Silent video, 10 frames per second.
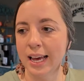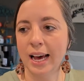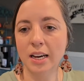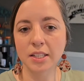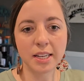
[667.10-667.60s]

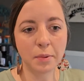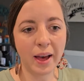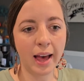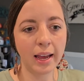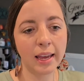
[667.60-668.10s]
I'll see you
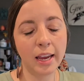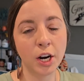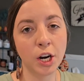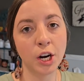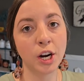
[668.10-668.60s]
back
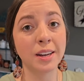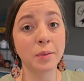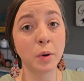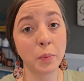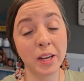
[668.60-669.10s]
here.
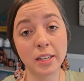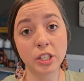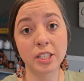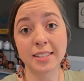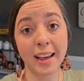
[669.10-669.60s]
Well, it'll be
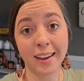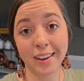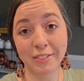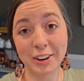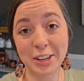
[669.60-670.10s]
just a
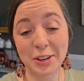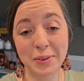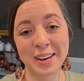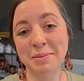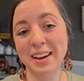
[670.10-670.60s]
second for
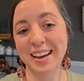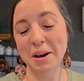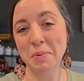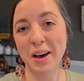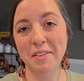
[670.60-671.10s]
you. It'll be a
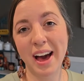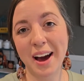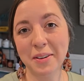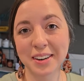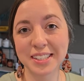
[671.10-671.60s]
couple of
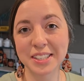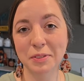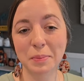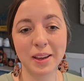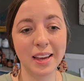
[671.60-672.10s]
hours
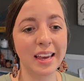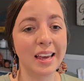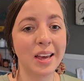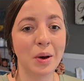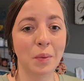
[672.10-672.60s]
for me
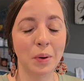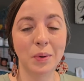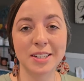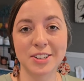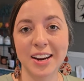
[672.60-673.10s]
when
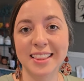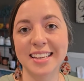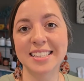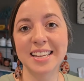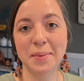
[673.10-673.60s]
we strain
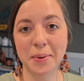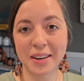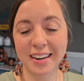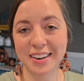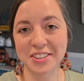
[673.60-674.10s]
this and put
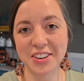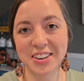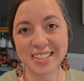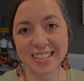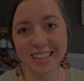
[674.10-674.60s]
it in our jars.